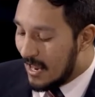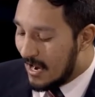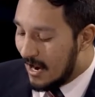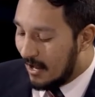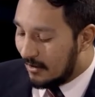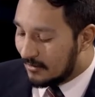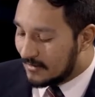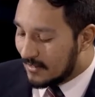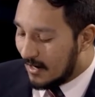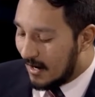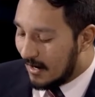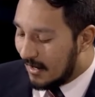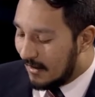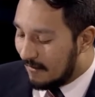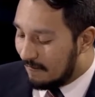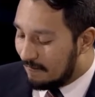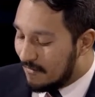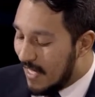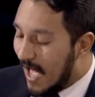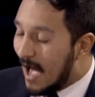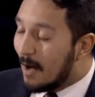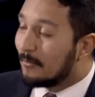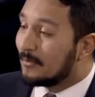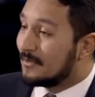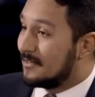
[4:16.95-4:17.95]
Now, Doc, if
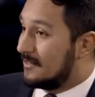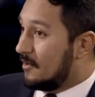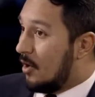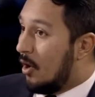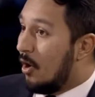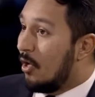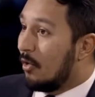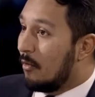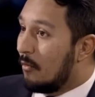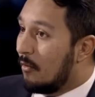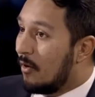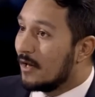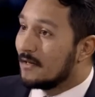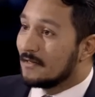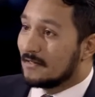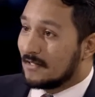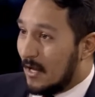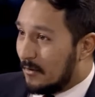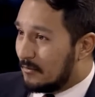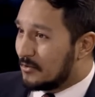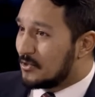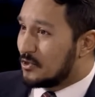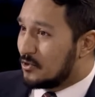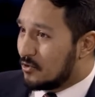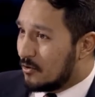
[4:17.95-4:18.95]
that was all it was,
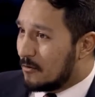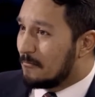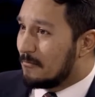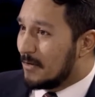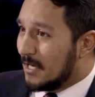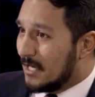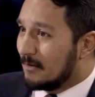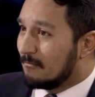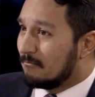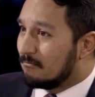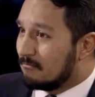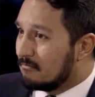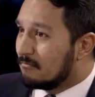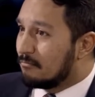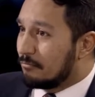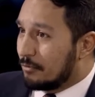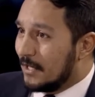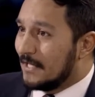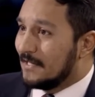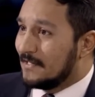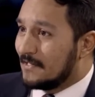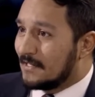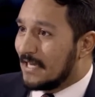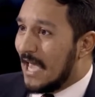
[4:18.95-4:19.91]
that would still be pretty scandalous.